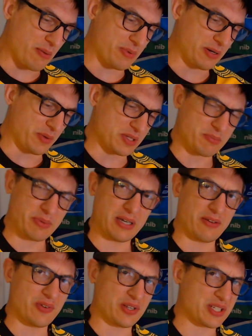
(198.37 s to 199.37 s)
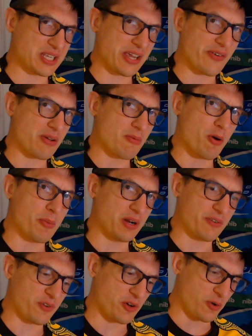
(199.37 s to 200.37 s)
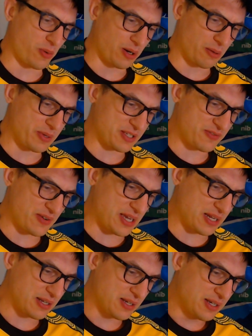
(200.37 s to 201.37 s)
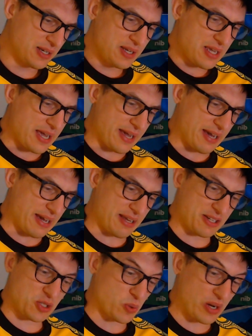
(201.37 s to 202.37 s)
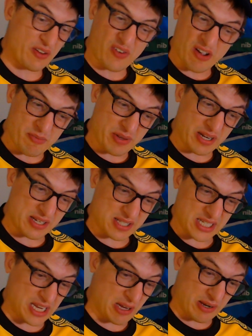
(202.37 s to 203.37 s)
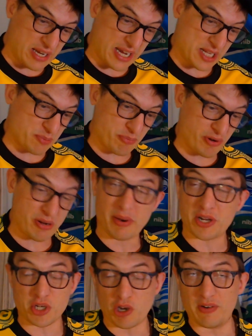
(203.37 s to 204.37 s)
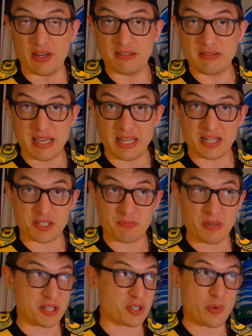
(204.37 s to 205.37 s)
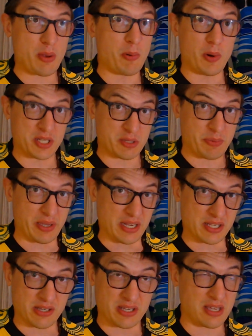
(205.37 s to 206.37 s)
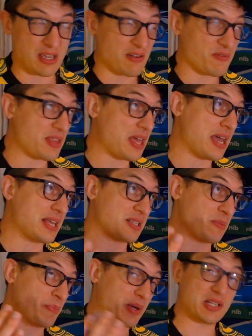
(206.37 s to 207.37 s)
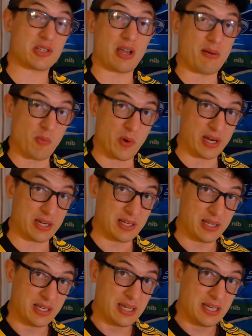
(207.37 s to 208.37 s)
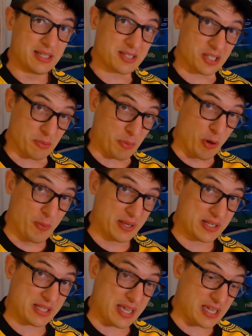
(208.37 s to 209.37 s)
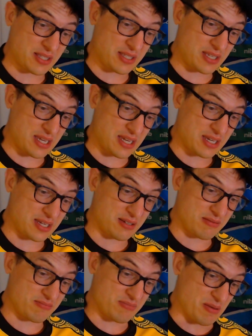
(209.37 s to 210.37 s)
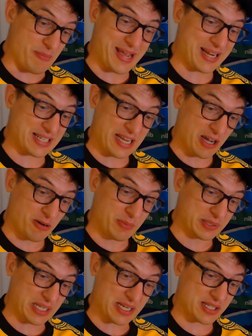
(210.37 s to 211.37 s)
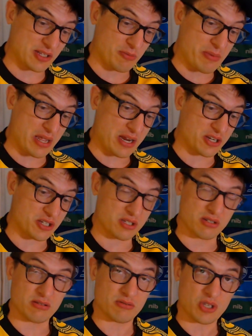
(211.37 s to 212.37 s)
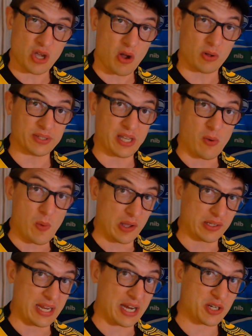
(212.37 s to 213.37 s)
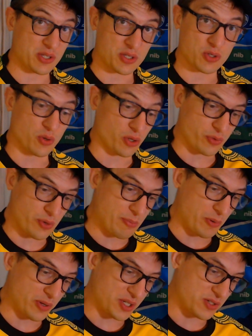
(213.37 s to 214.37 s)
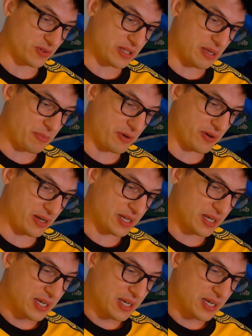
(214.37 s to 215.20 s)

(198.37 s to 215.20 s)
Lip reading: But it was a bit of a scary moment if you're a Wallabies fan. 25 minutes, the yellow card's pretty much over, and it's 3 points apiece. So you give that as a big-time win to the Pumas. They had the man down, but they still managed to hold out well and actually score 3 points during that period.